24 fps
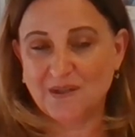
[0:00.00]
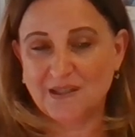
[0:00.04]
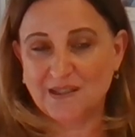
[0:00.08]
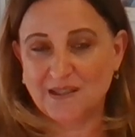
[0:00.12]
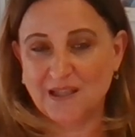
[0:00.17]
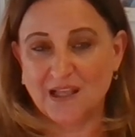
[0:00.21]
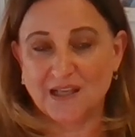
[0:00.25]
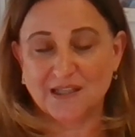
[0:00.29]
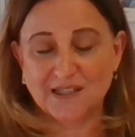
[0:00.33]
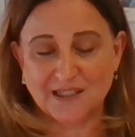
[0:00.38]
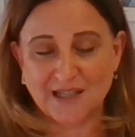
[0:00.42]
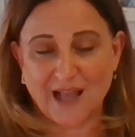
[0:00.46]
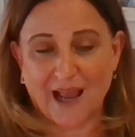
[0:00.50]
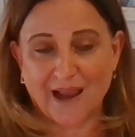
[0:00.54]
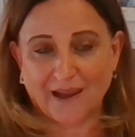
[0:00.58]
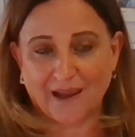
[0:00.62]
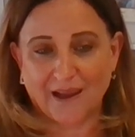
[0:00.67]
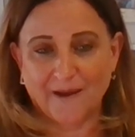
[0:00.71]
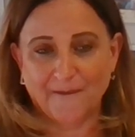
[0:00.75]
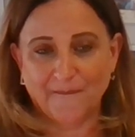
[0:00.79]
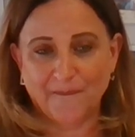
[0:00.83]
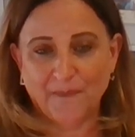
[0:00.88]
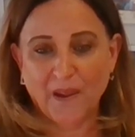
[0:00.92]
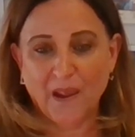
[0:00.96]
the
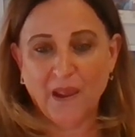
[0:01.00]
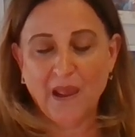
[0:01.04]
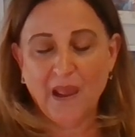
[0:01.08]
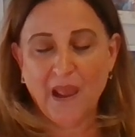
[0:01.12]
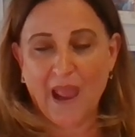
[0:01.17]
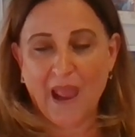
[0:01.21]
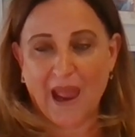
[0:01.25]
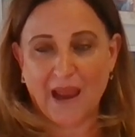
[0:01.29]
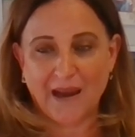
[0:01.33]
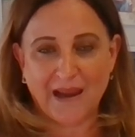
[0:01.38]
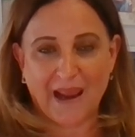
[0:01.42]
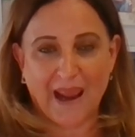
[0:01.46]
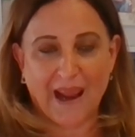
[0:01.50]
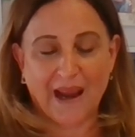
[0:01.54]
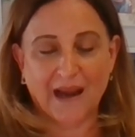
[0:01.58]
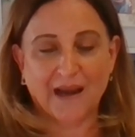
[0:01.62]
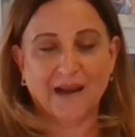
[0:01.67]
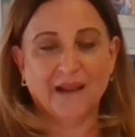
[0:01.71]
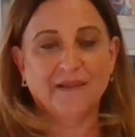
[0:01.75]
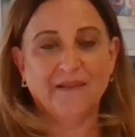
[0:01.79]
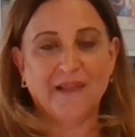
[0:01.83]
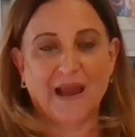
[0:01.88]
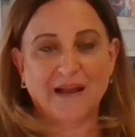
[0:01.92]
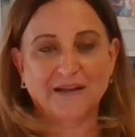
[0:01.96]
second, and
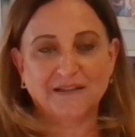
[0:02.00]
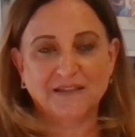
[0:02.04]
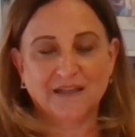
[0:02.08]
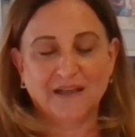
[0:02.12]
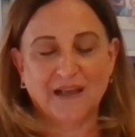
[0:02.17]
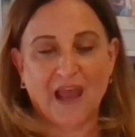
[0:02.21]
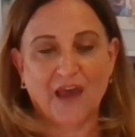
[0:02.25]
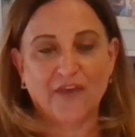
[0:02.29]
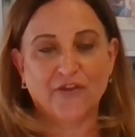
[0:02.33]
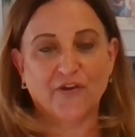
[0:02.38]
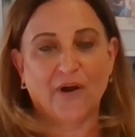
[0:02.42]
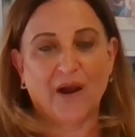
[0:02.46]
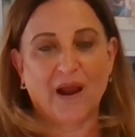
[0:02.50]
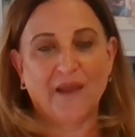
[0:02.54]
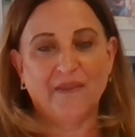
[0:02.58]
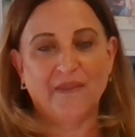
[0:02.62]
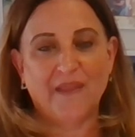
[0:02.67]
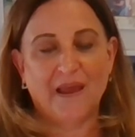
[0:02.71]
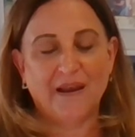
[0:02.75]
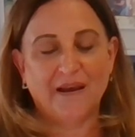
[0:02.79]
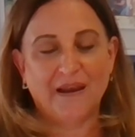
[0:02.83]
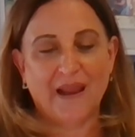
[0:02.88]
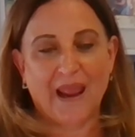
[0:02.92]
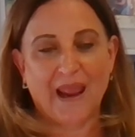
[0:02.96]
adding that together, and
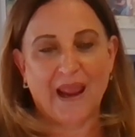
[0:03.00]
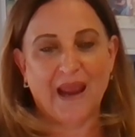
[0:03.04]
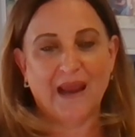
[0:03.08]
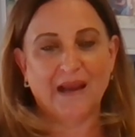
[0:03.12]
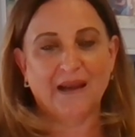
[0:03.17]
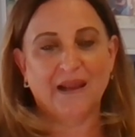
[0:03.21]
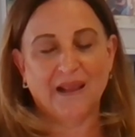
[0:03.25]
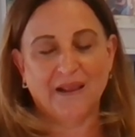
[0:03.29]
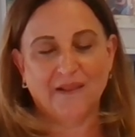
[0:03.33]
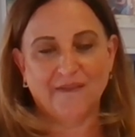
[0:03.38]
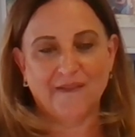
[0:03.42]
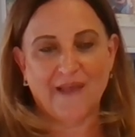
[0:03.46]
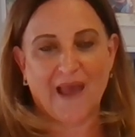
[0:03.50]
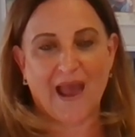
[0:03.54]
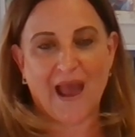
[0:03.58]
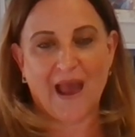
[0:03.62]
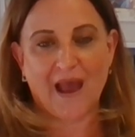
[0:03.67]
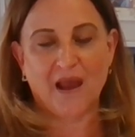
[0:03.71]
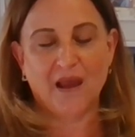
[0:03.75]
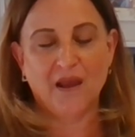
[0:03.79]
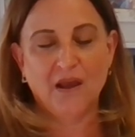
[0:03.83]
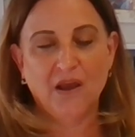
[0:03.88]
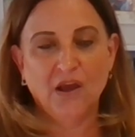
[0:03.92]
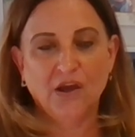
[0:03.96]
then adding
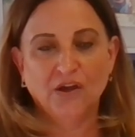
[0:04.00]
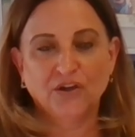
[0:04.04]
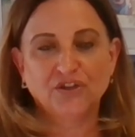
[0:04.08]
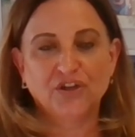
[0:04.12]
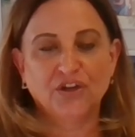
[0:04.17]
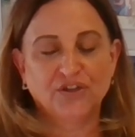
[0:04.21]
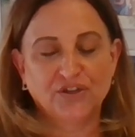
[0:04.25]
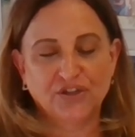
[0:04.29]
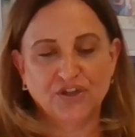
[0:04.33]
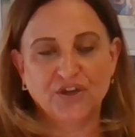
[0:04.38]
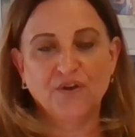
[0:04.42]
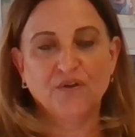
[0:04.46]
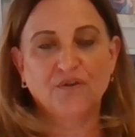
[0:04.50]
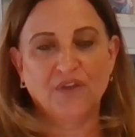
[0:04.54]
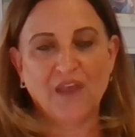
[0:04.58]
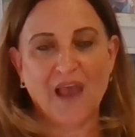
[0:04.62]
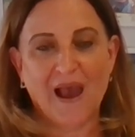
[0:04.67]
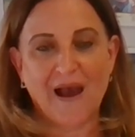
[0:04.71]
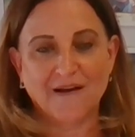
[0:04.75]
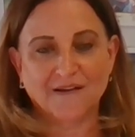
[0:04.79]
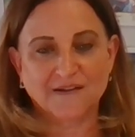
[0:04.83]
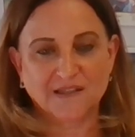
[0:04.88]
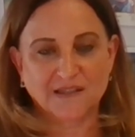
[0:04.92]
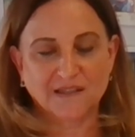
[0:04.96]
that to
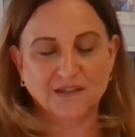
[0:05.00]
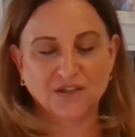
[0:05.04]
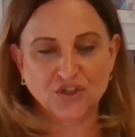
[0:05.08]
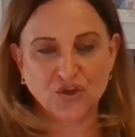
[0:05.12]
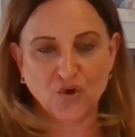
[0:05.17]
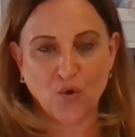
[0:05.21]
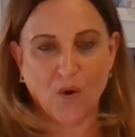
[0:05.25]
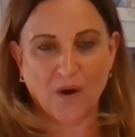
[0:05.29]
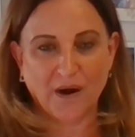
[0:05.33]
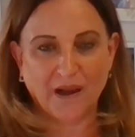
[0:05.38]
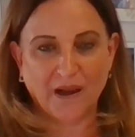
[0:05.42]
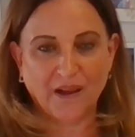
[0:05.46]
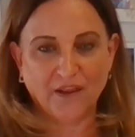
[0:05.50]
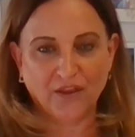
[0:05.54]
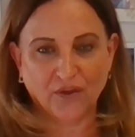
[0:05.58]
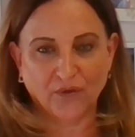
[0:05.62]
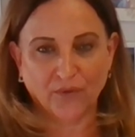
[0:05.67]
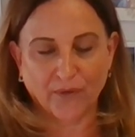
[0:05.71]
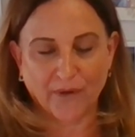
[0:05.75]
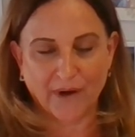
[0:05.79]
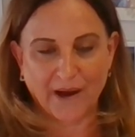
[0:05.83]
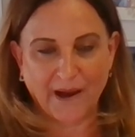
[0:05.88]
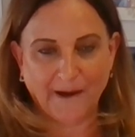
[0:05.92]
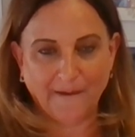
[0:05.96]

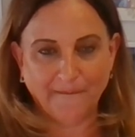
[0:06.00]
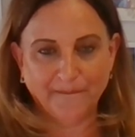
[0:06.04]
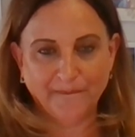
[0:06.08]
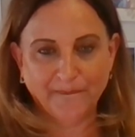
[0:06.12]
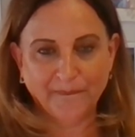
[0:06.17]
2023,